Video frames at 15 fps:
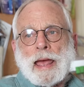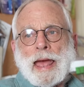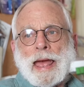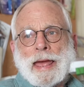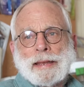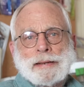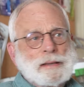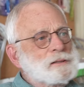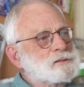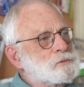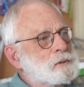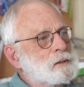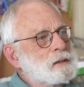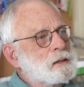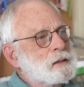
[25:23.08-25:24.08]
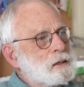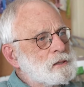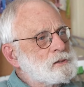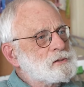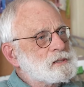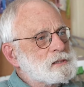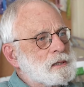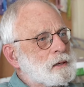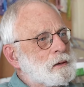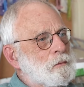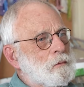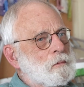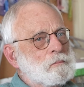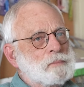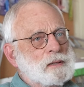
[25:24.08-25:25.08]
and it's really interesting
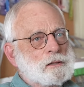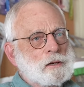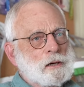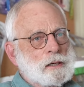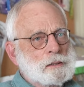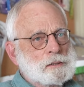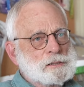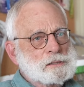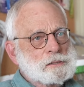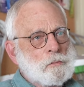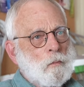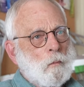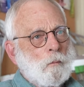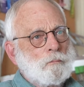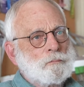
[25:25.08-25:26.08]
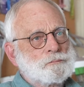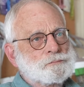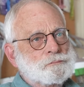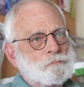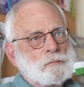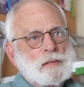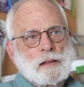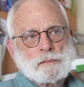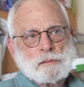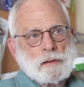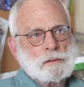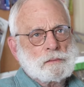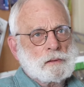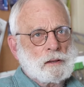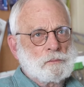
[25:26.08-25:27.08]
because
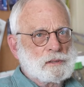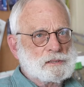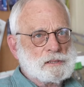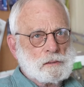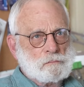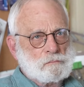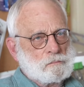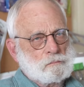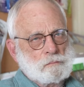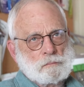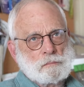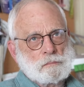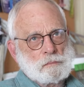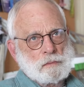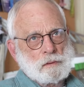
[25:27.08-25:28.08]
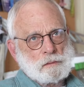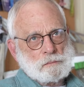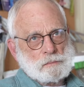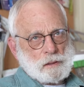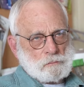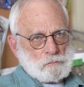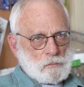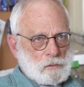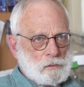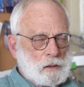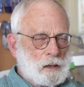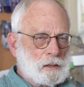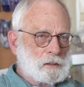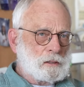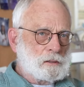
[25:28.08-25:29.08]
it was
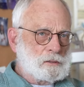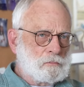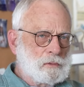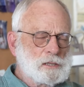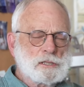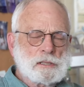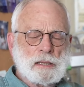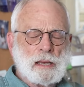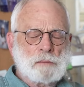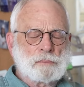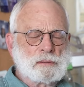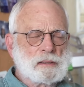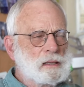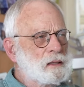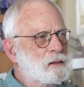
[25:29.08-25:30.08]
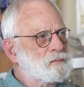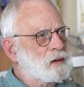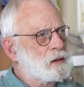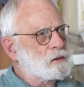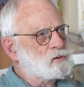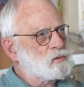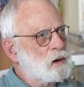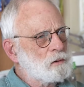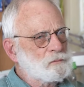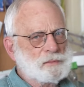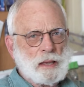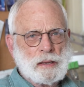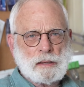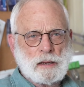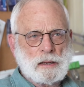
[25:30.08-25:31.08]
uh, originally, I believe, a 12
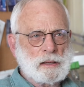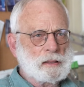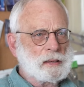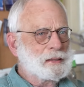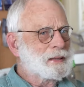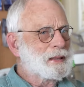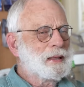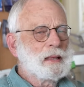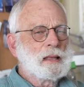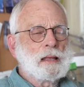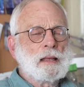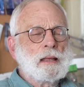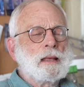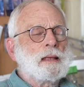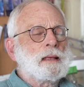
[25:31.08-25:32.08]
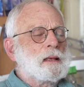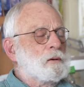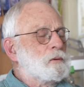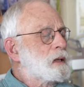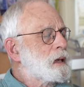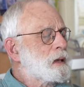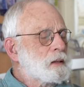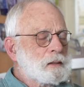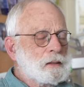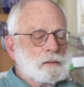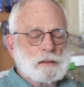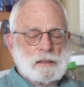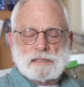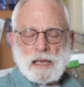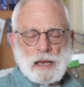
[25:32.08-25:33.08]
day hunt. And he,
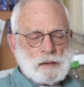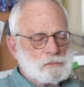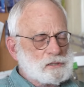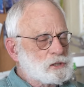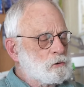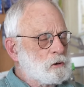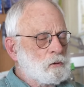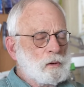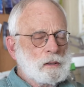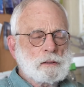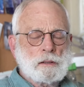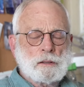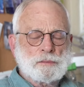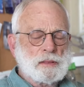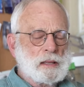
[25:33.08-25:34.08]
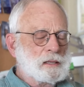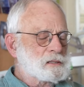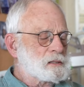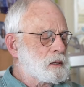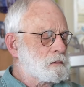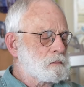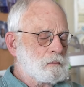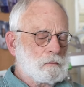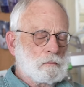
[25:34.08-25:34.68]
this guy was doing one of the things that